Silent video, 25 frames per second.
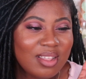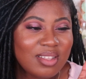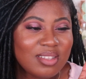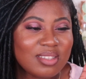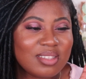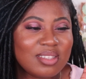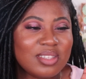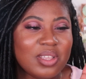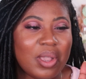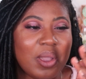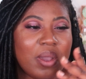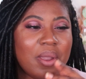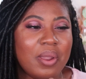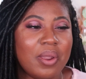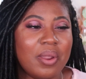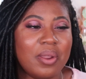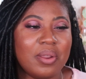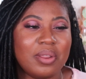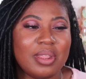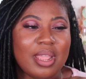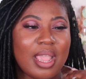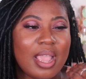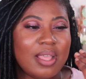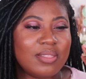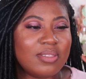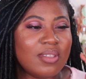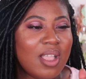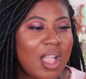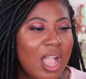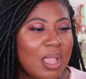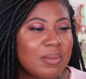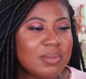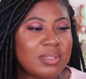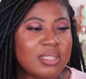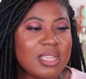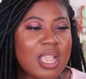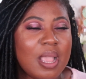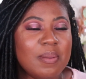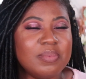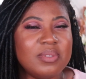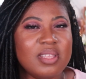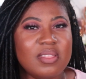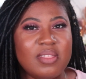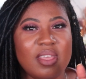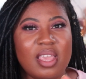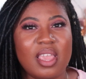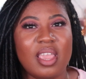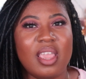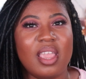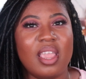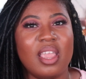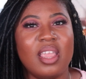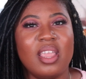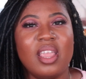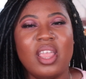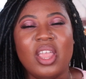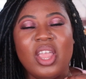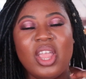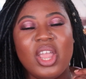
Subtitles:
so yeah, timestamps are there.